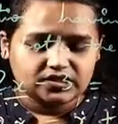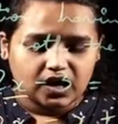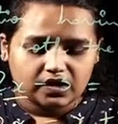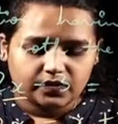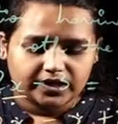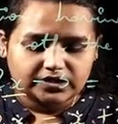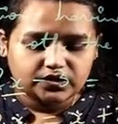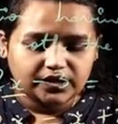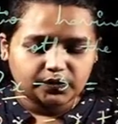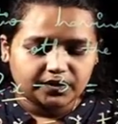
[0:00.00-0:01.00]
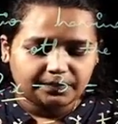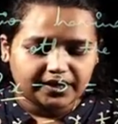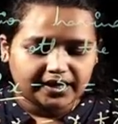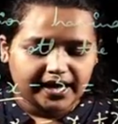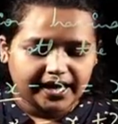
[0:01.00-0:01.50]
solve it. So it will
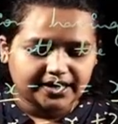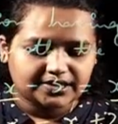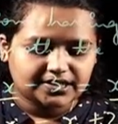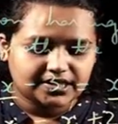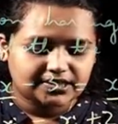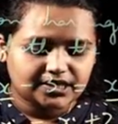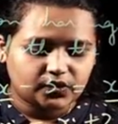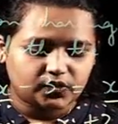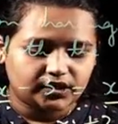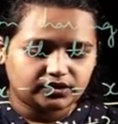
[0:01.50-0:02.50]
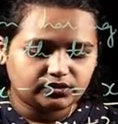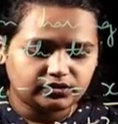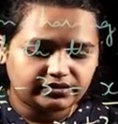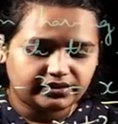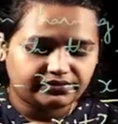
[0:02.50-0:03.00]
be x is equal to
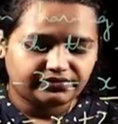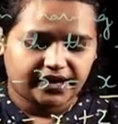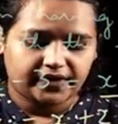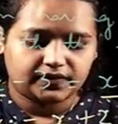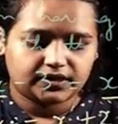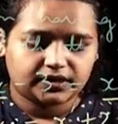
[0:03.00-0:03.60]
5.